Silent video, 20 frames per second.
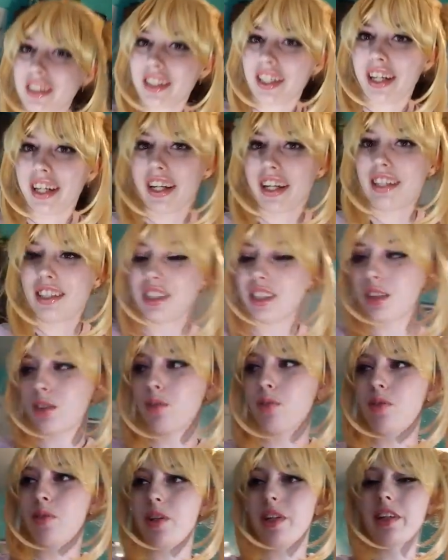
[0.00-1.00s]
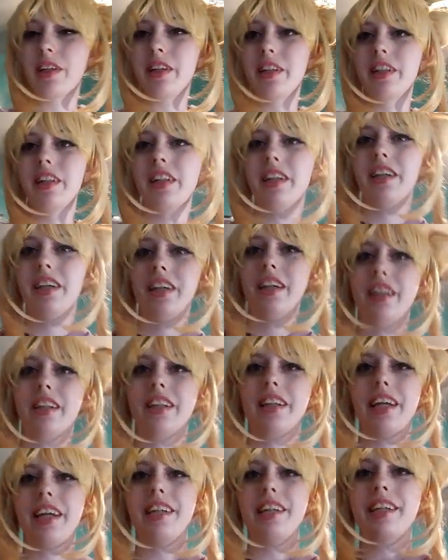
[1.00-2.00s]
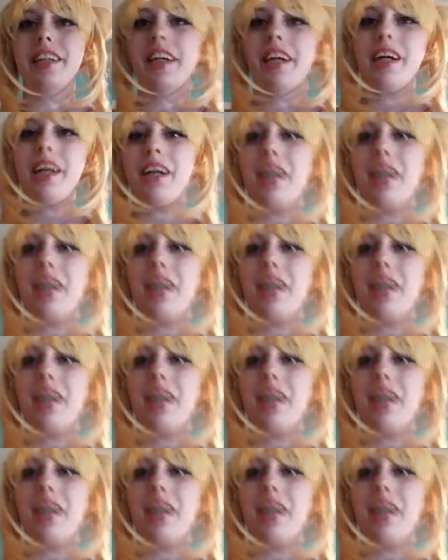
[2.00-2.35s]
today, I just feel like